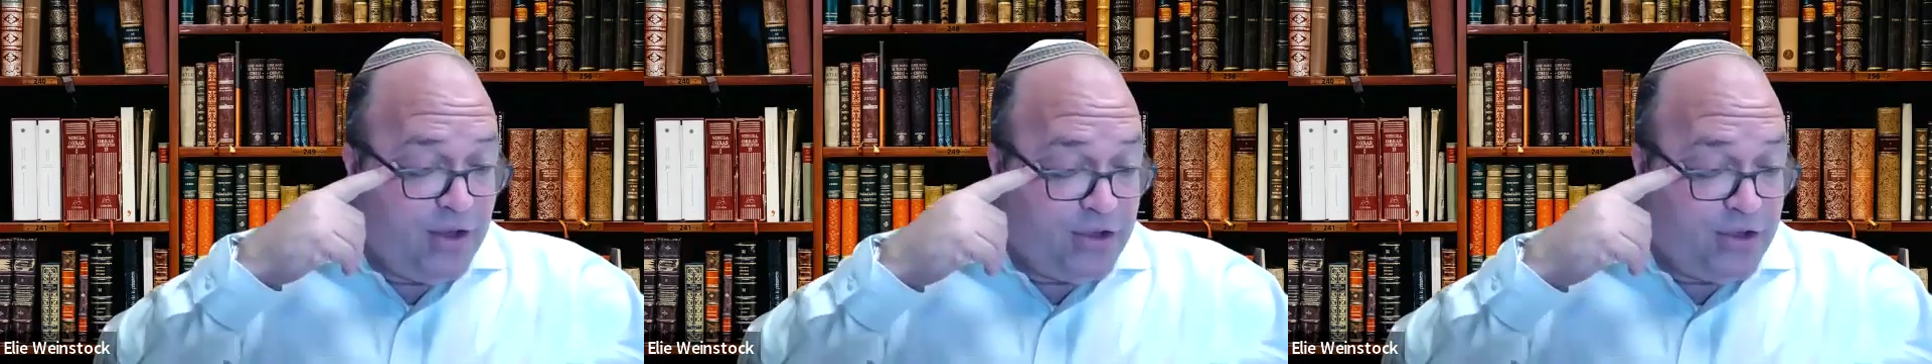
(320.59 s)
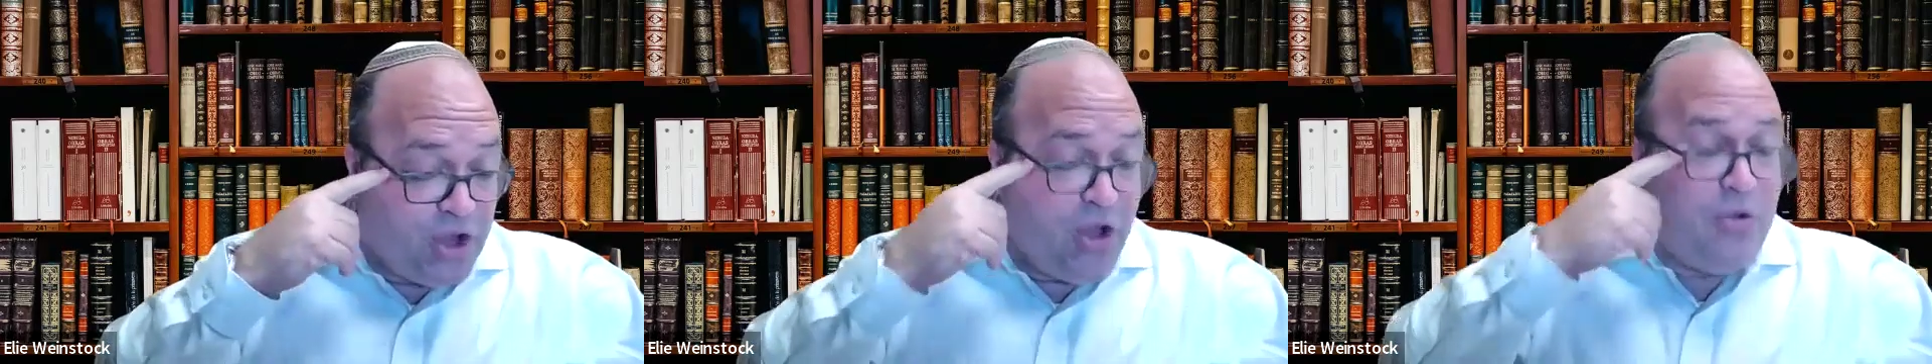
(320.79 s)

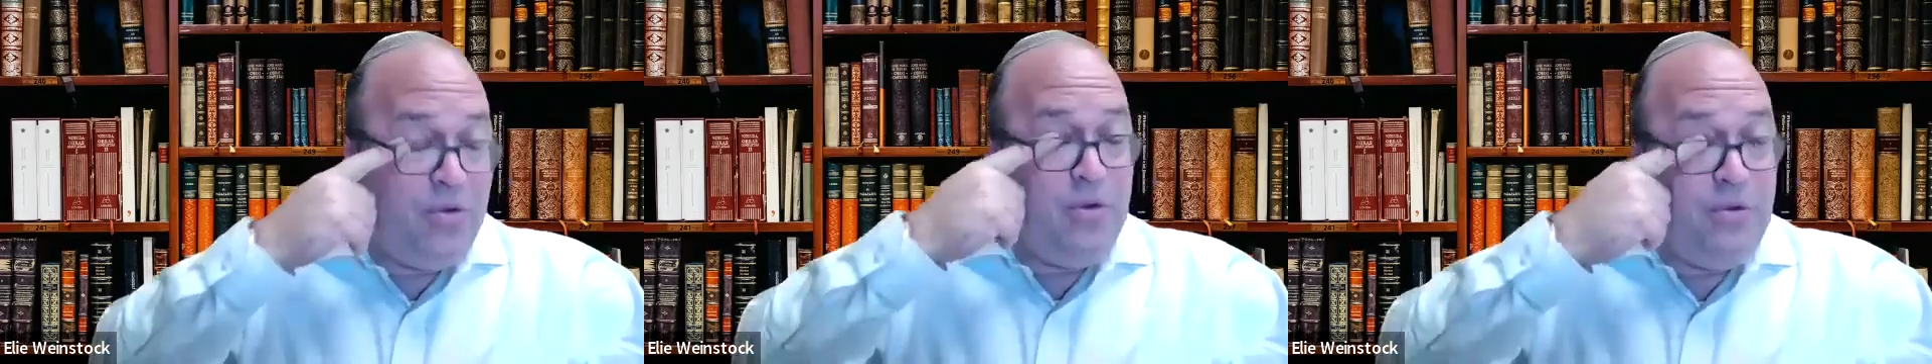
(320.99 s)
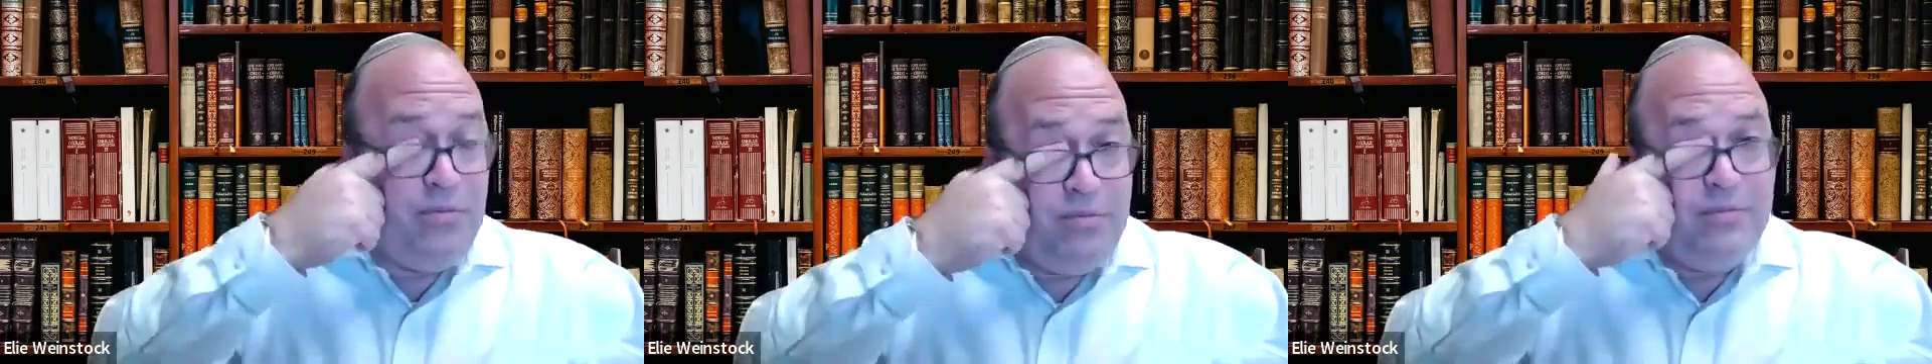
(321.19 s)

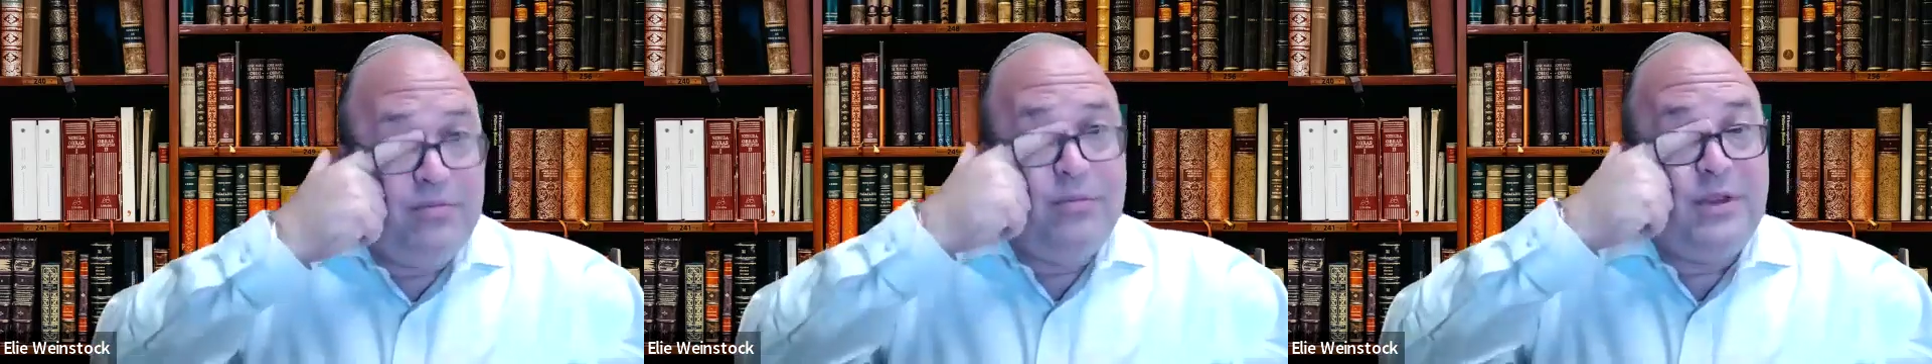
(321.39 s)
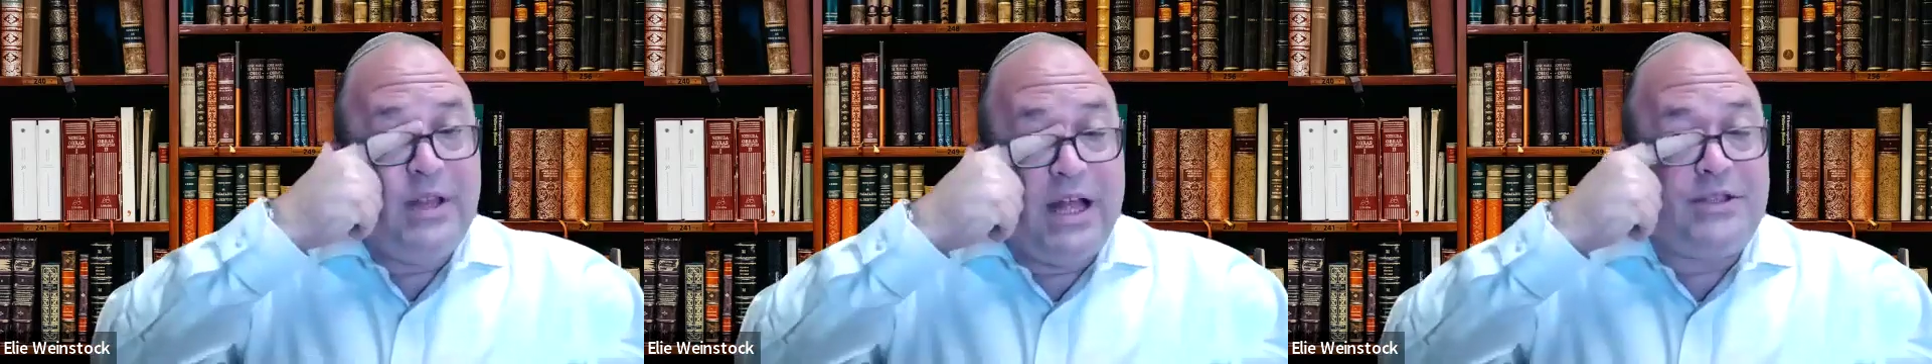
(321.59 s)
So
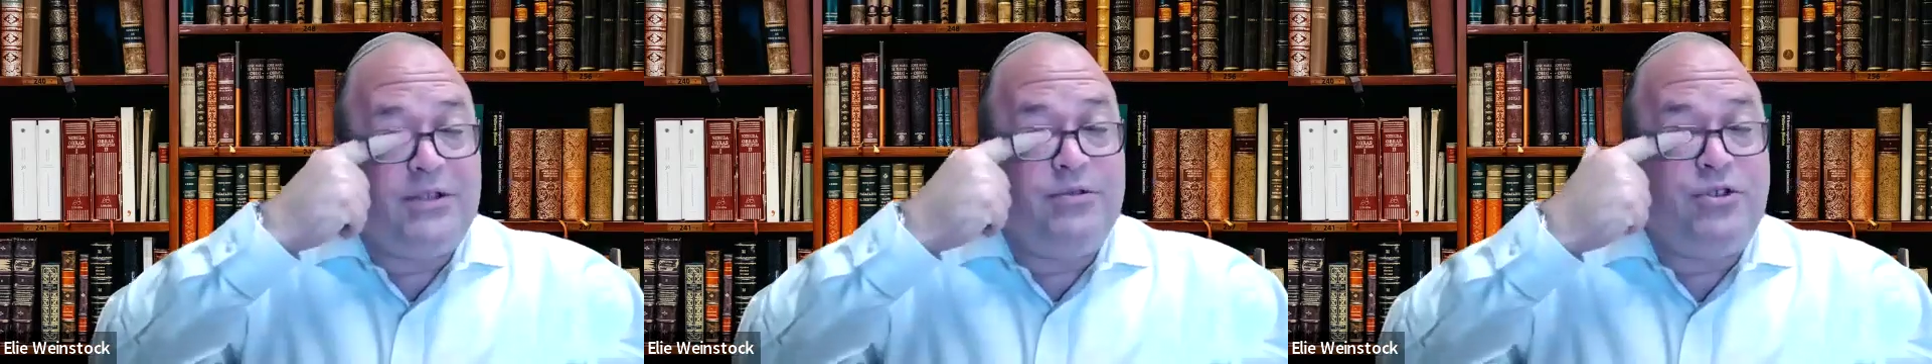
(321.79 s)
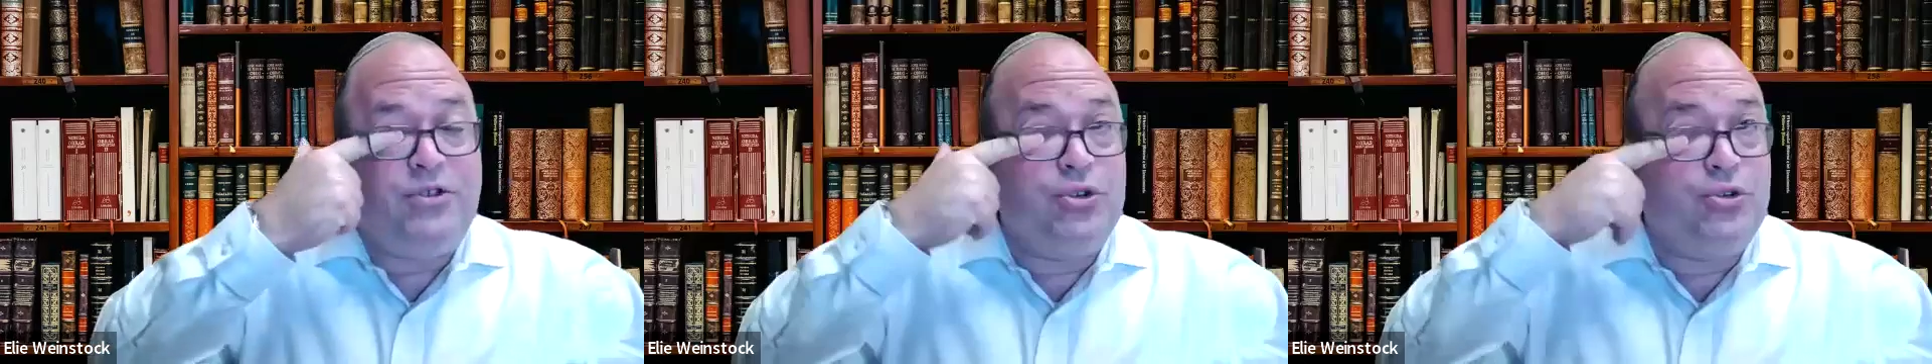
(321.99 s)

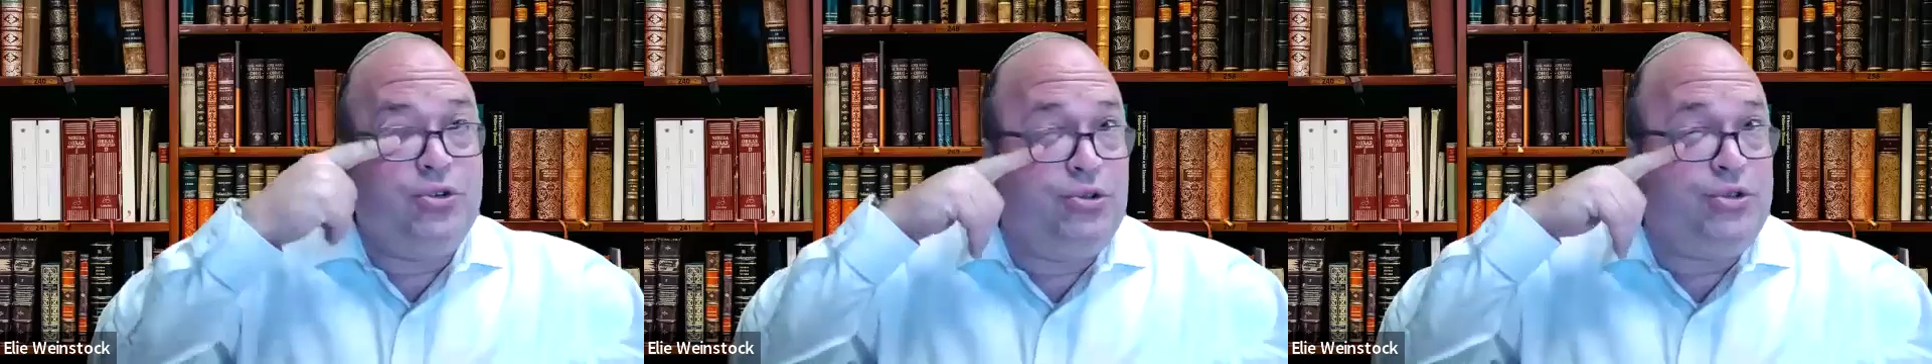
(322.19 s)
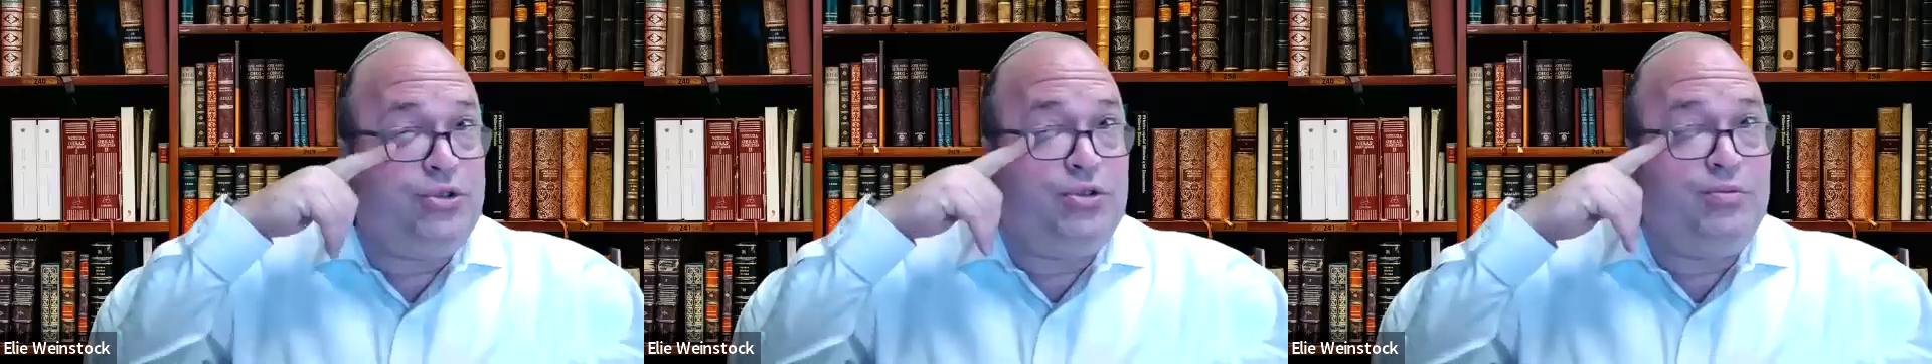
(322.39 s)
lots of
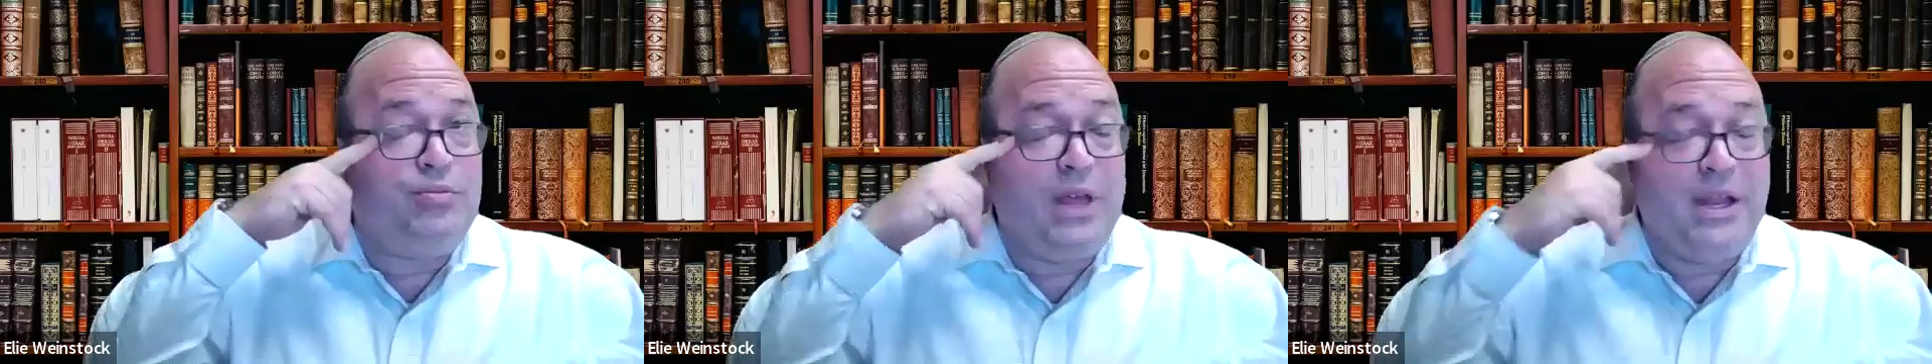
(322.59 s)
Jews,